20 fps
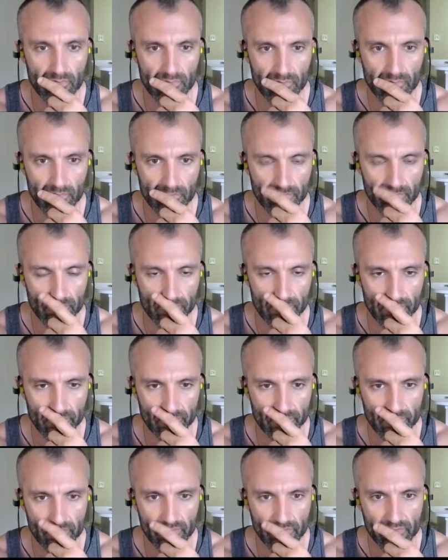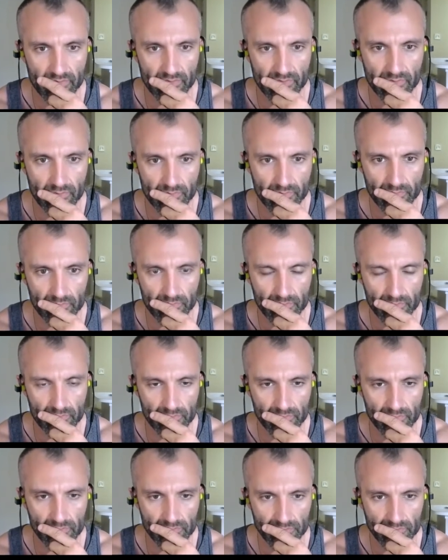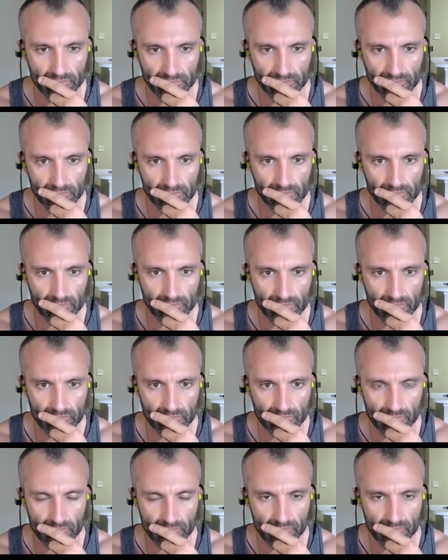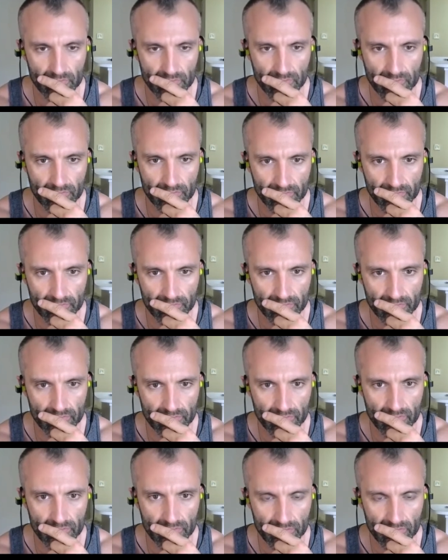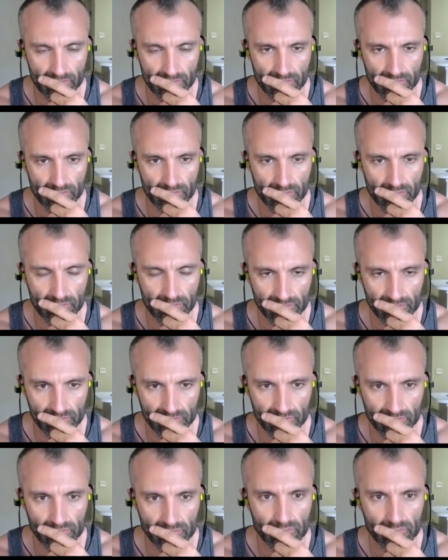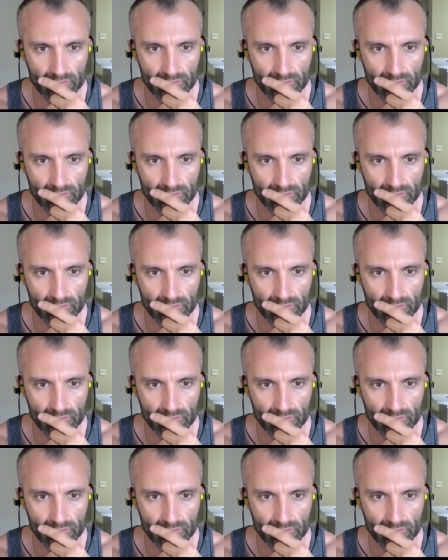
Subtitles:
(silent)